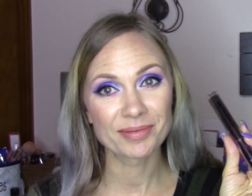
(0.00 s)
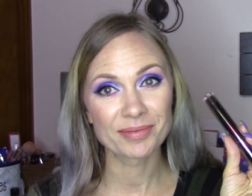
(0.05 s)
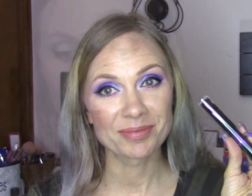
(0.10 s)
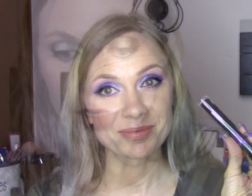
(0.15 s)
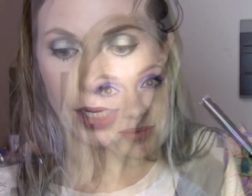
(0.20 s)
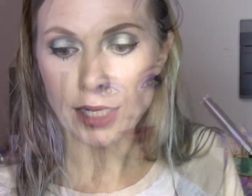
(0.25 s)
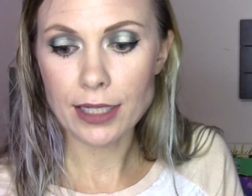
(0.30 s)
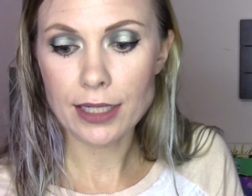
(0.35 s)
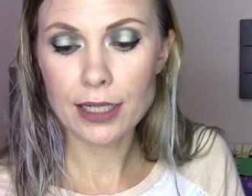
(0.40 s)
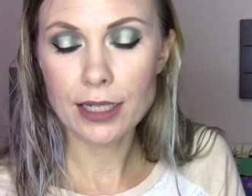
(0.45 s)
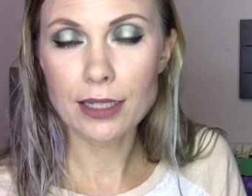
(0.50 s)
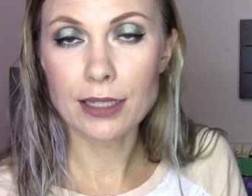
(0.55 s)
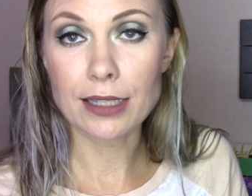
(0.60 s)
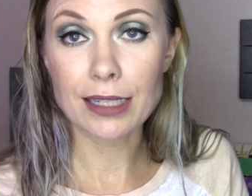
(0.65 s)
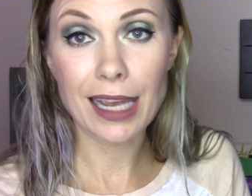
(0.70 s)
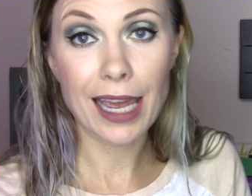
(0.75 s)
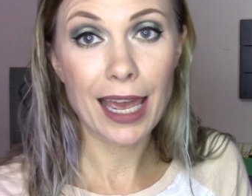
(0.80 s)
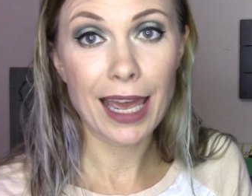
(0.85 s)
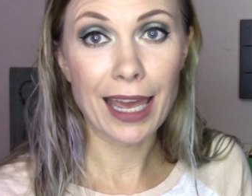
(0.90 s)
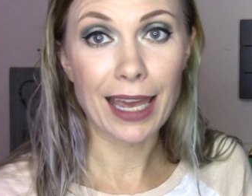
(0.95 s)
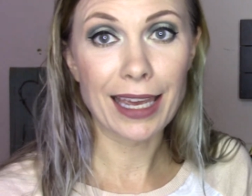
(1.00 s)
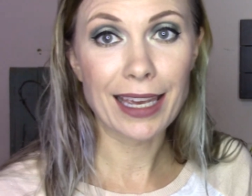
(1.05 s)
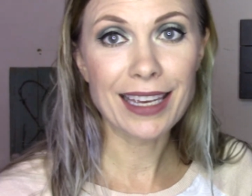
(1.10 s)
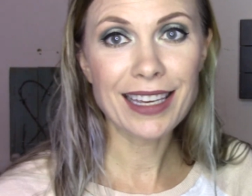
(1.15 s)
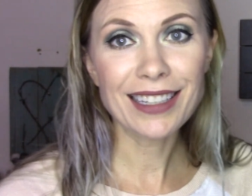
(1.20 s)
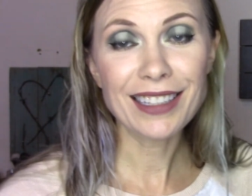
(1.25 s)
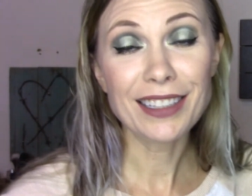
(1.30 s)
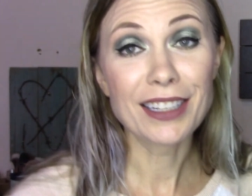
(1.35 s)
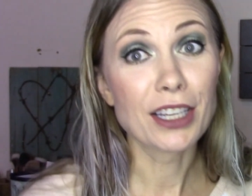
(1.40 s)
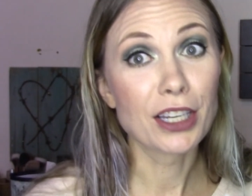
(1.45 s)
All right,
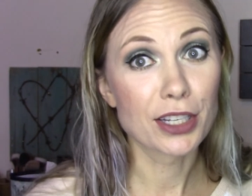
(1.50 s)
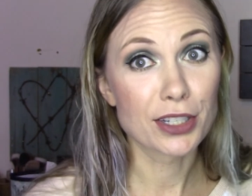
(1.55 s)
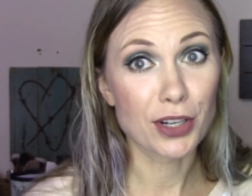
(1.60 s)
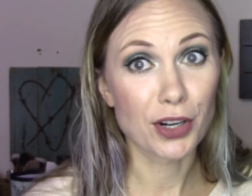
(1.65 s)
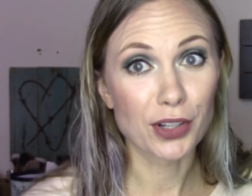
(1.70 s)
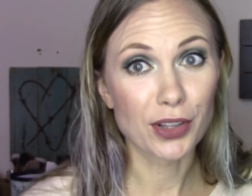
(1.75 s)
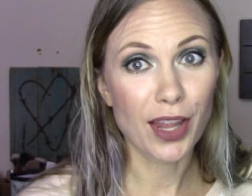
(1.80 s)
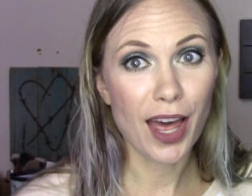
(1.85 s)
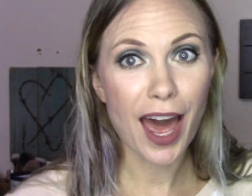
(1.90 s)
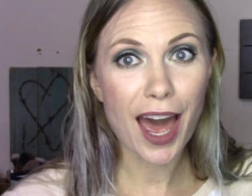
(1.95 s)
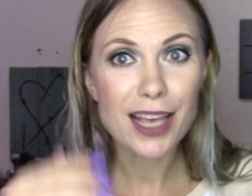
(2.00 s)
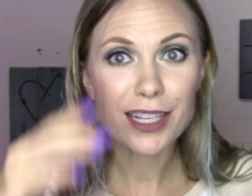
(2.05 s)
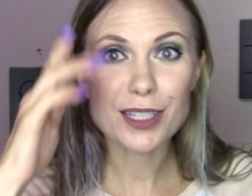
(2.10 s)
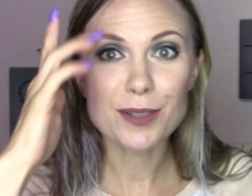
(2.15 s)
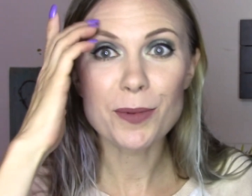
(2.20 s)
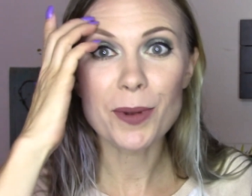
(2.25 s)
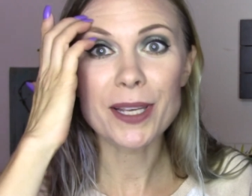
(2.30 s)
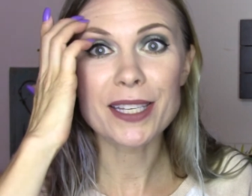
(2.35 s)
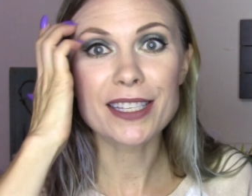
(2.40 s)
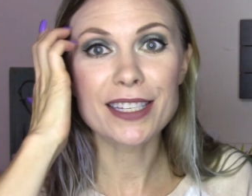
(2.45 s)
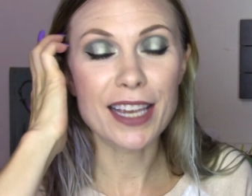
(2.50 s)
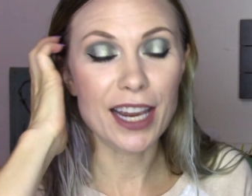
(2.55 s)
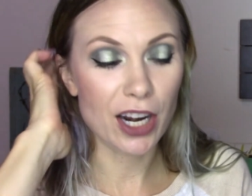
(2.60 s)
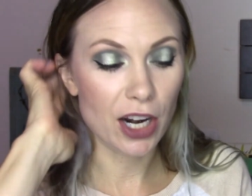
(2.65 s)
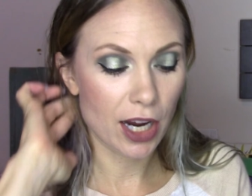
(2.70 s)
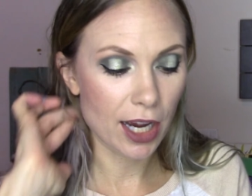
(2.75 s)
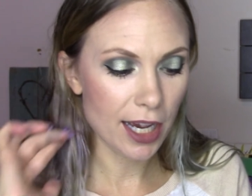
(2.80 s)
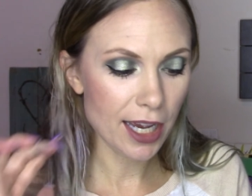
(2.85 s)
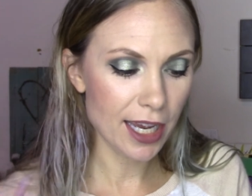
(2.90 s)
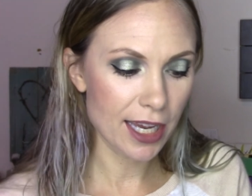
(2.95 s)
today is our last
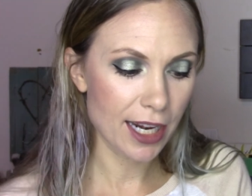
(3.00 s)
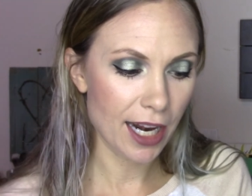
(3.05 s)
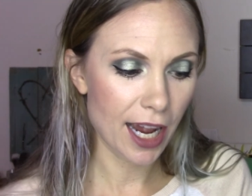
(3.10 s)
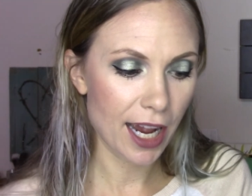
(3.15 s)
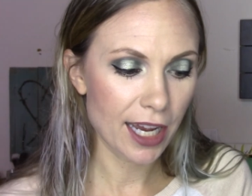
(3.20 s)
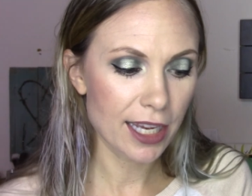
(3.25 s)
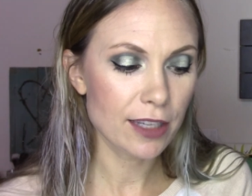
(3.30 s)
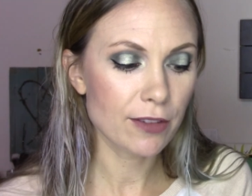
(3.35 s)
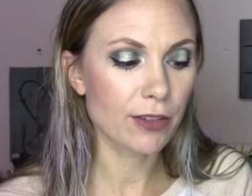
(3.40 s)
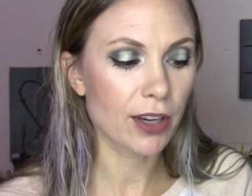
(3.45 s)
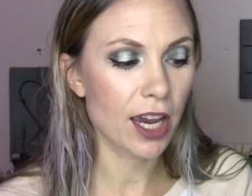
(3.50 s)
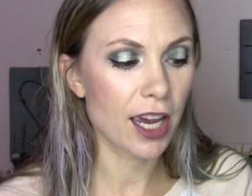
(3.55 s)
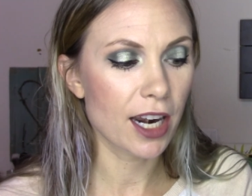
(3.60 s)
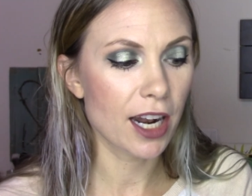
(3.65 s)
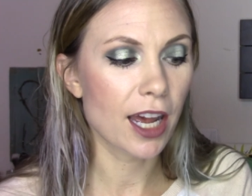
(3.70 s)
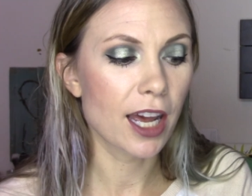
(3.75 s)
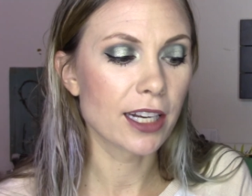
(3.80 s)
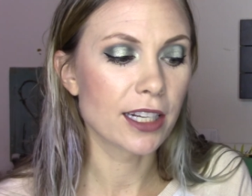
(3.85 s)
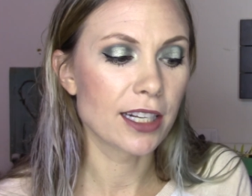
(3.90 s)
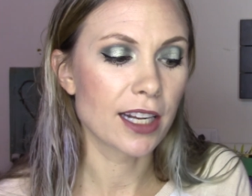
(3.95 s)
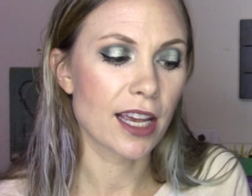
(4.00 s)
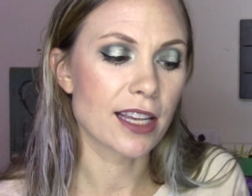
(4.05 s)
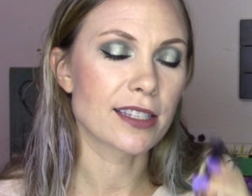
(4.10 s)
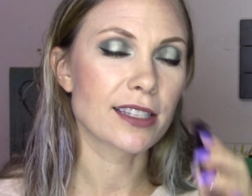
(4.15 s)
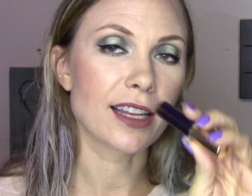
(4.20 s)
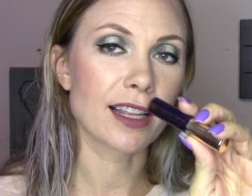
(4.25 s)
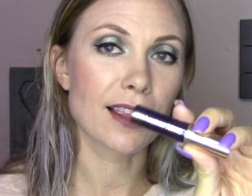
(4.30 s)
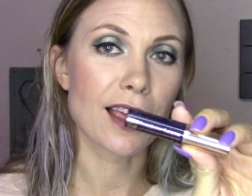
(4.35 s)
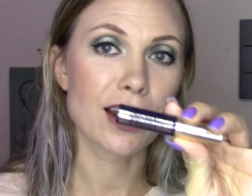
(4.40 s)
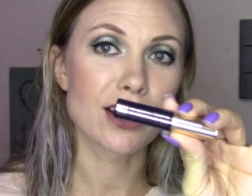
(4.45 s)
mascara, and I have got on an
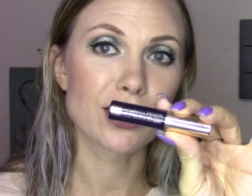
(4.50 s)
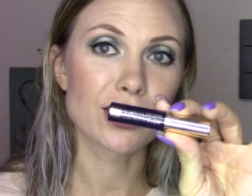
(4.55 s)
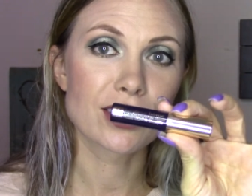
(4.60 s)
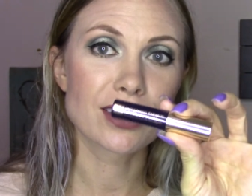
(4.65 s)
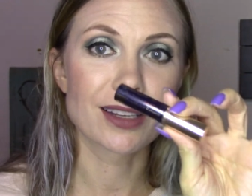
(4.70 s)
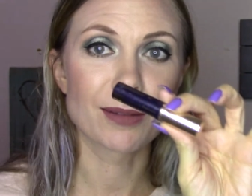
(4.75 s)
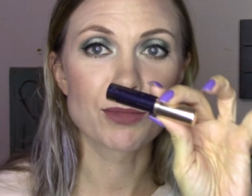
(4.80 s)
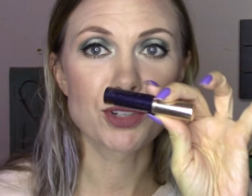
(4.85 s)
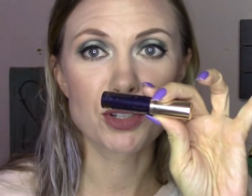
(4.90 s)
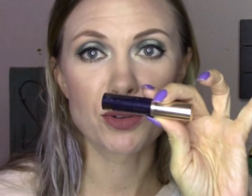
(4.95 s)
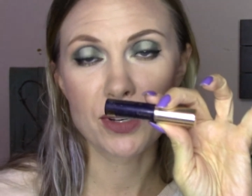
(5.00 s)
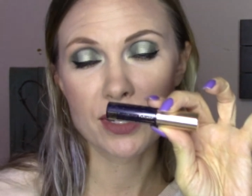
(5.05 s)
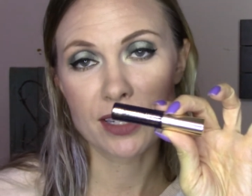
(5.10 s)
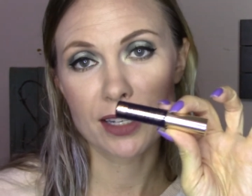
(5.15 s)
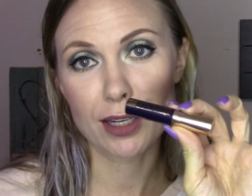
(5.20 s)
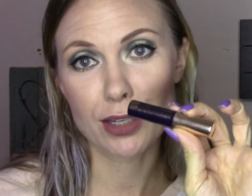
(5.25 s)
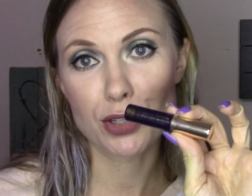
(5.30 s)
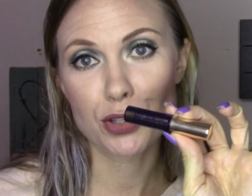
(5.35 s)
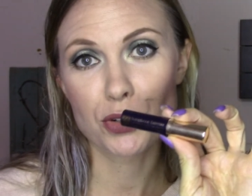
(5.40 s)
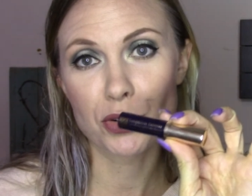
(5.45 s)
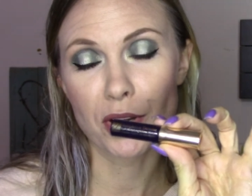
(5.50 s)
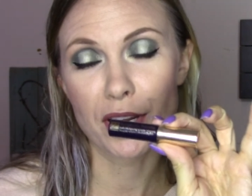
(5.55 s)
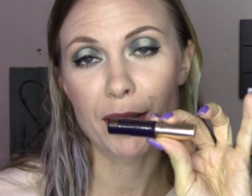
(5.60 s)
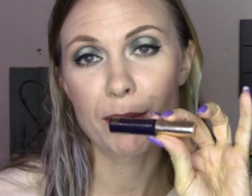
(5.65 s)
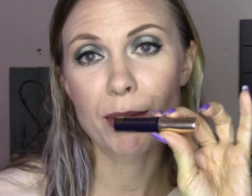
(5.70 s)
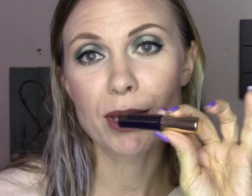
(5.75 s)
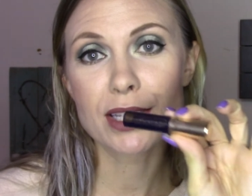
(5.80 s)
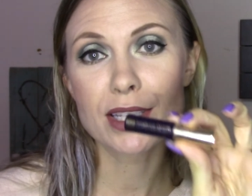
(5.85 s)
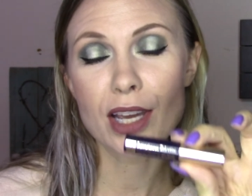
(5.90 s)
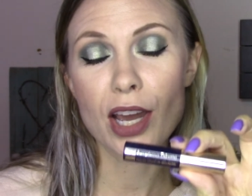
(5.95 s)
Estee Lauder Sumptuous
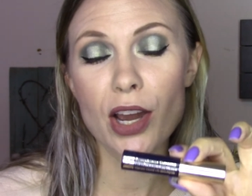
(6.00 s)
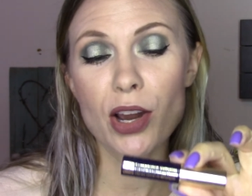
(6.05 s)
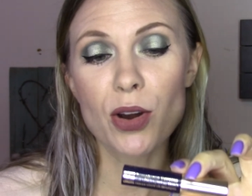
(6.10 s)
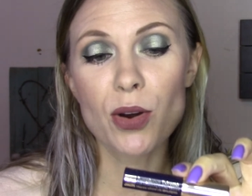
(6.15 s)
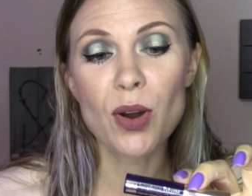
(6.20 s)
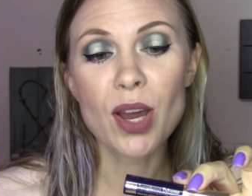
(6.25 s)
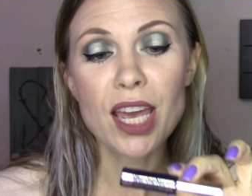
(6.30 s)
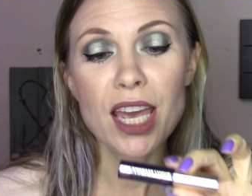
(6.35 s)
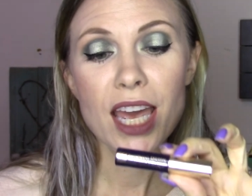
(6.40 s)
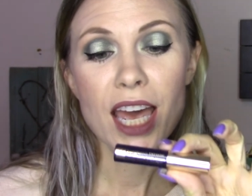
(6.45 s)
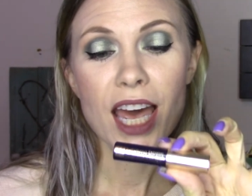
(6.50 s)
Extreme. So